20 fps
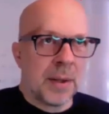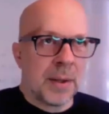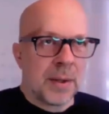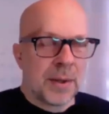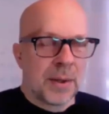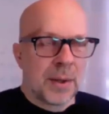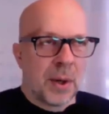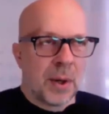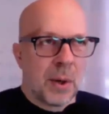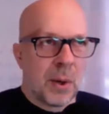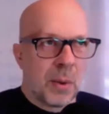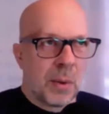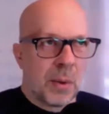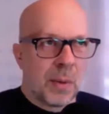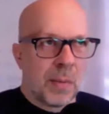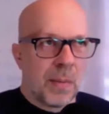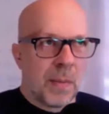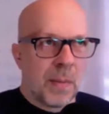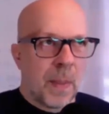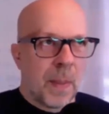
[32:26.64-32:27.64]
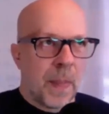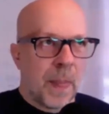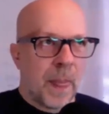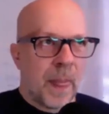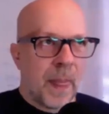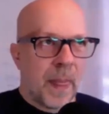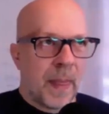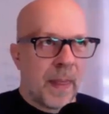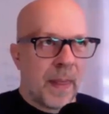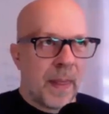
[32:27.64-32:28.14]
So
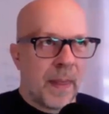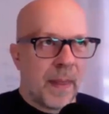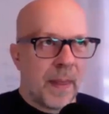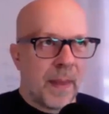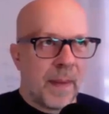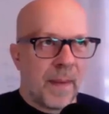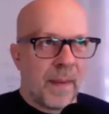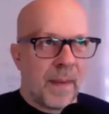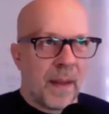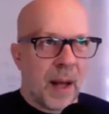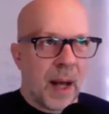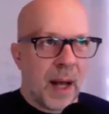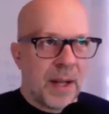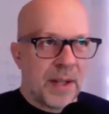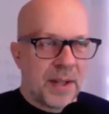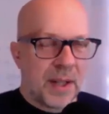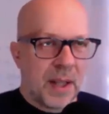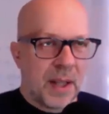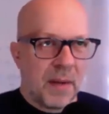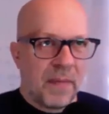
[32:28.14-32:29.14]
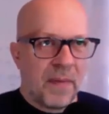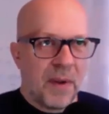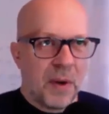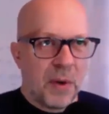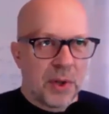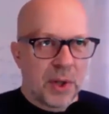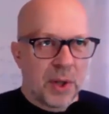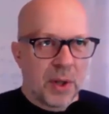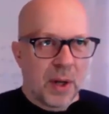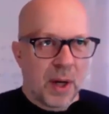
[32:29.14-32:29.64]
the
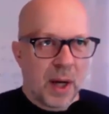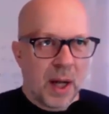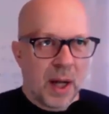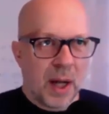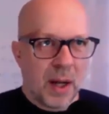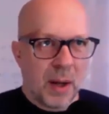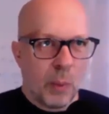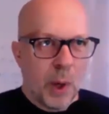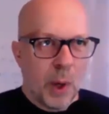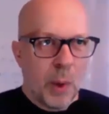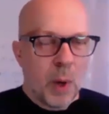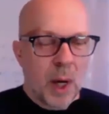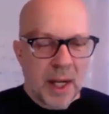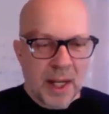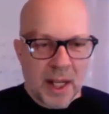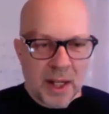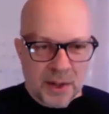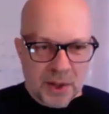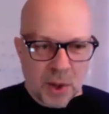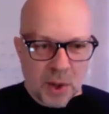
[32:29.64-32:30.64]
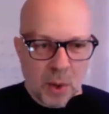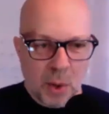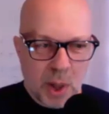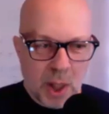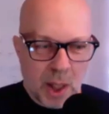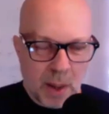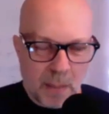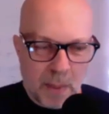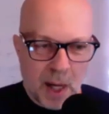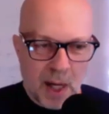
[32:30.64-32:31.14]
future, we want to get so good
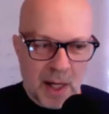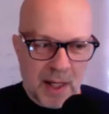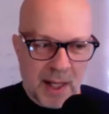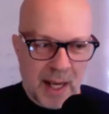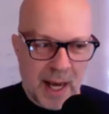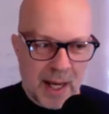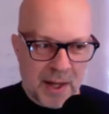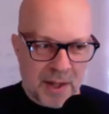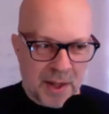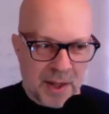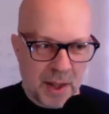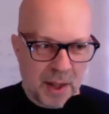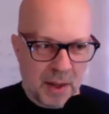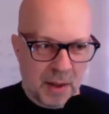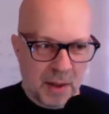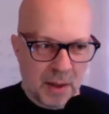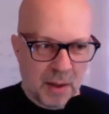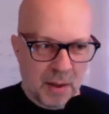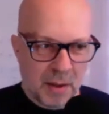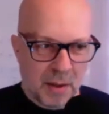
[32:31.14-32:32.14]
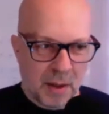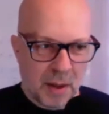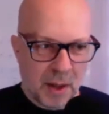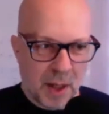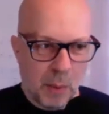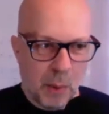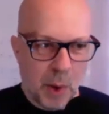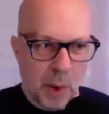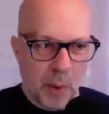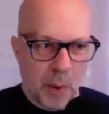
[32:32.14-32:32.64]
at podcasting
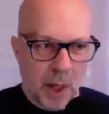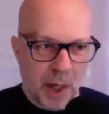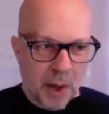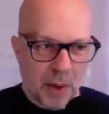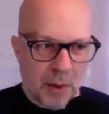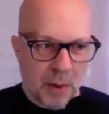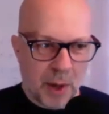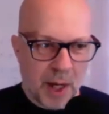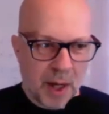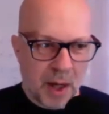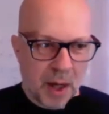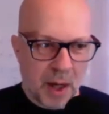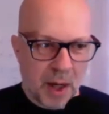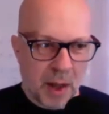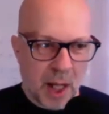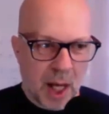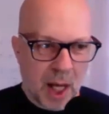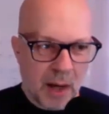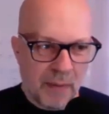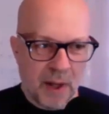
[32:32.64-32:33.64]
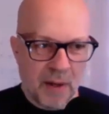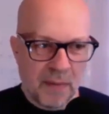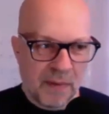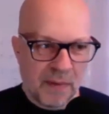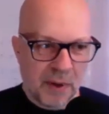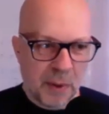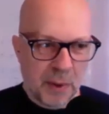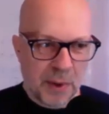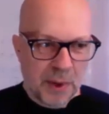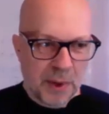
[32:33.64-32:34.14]
and we want to create a lot of
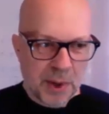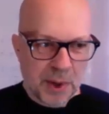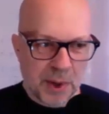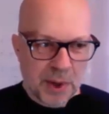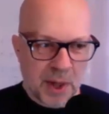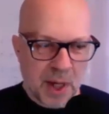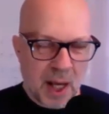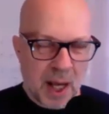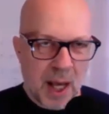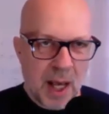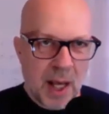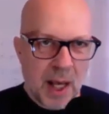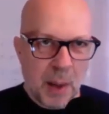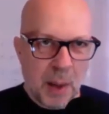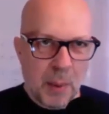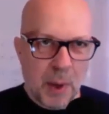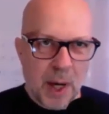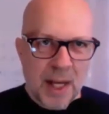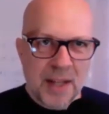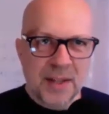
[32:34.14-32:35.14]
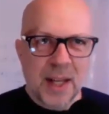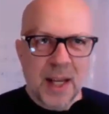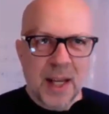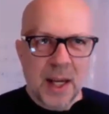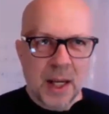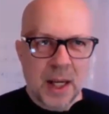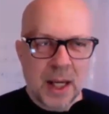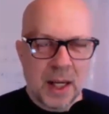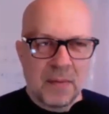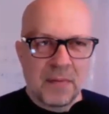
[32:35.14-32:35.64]
influencers. When I
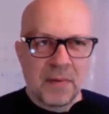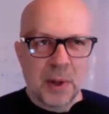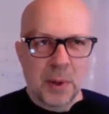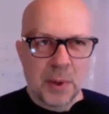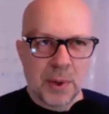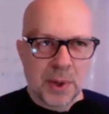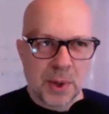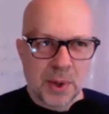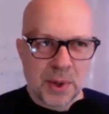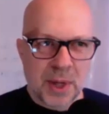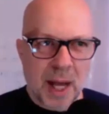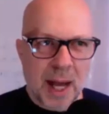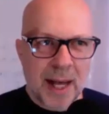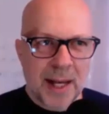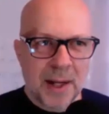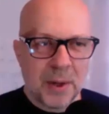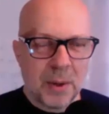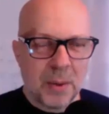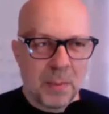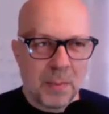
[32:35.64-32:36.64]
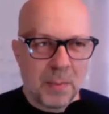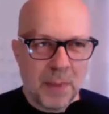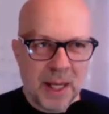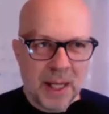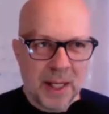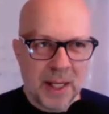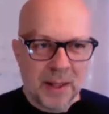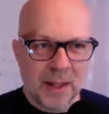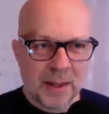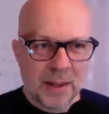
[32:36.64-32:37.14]
say influencers, I don't
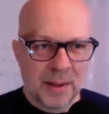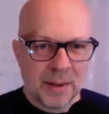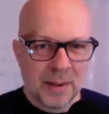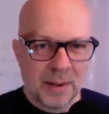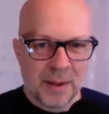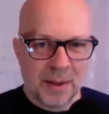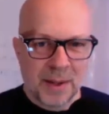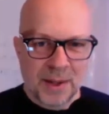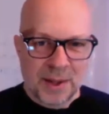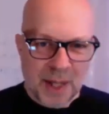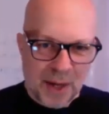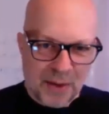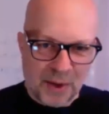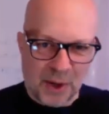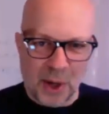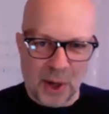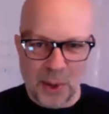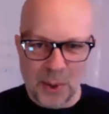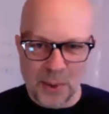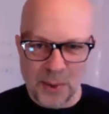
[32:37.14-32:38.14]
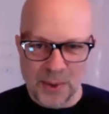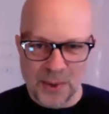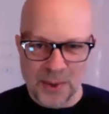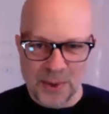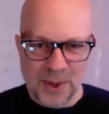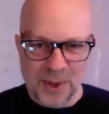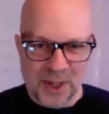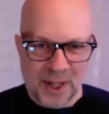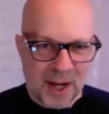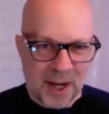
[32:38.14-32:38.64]
mean Seth
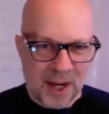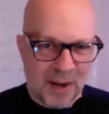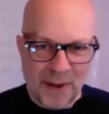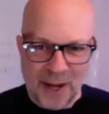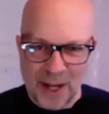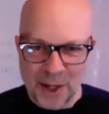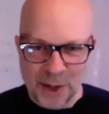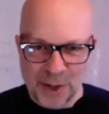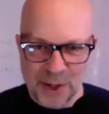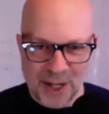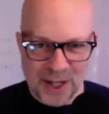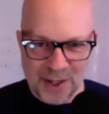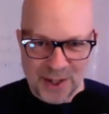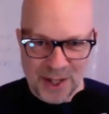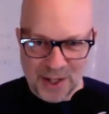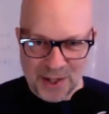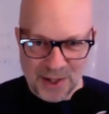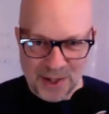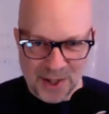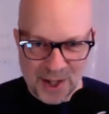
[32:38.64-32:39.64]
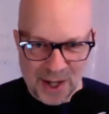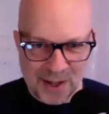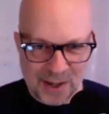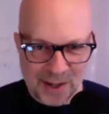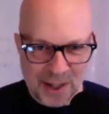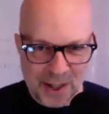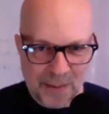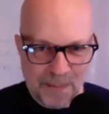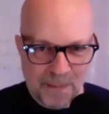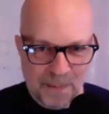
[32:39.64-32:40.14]
Godin's and Gary Vaynerchuk's
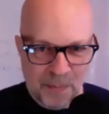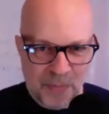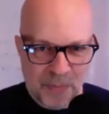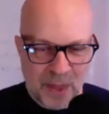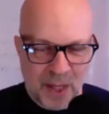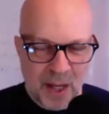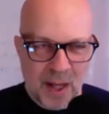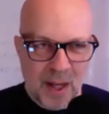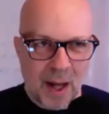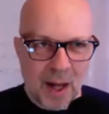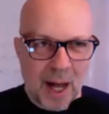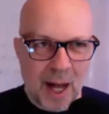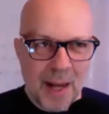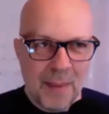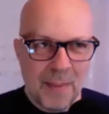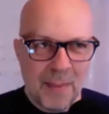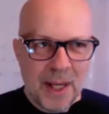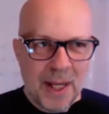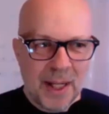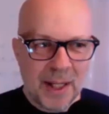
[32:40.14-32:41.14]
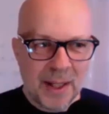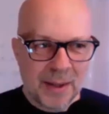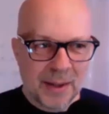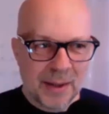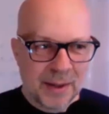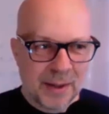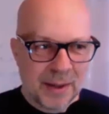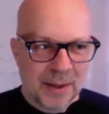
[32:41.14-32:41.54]
necessarily. I mean